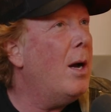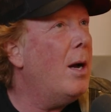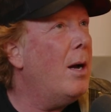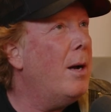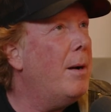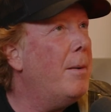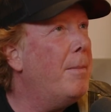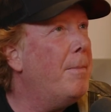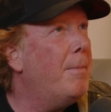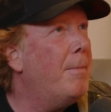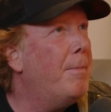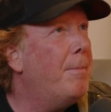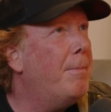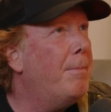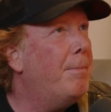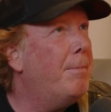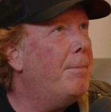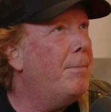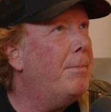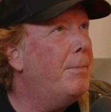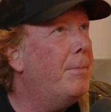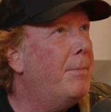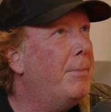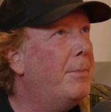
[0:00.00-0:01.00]

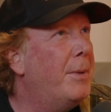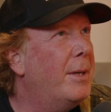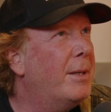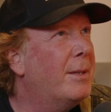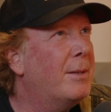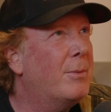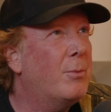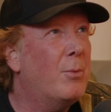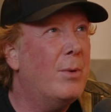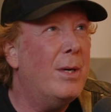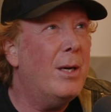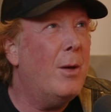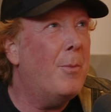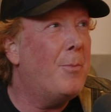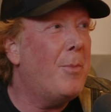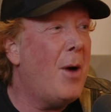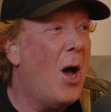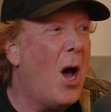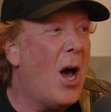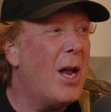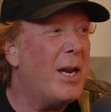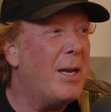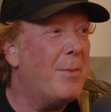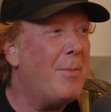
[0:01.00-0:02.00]
But it's real
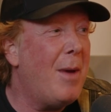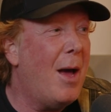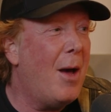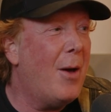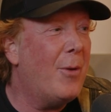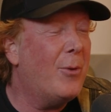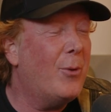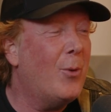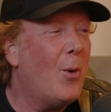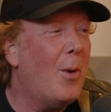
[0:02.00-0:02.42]
potty mouth.